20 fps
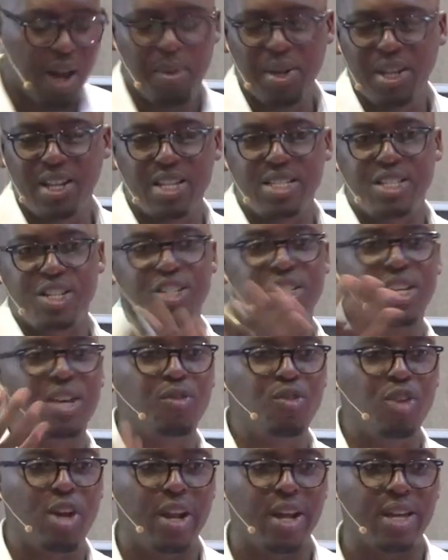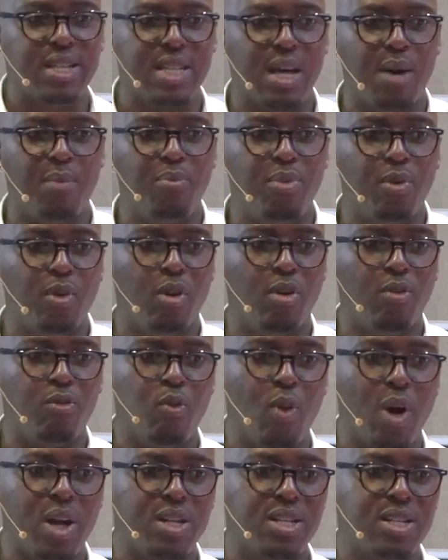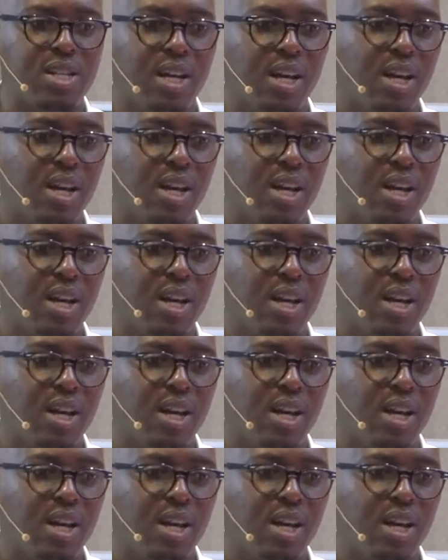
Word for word: I mean, this just gives you an example of what,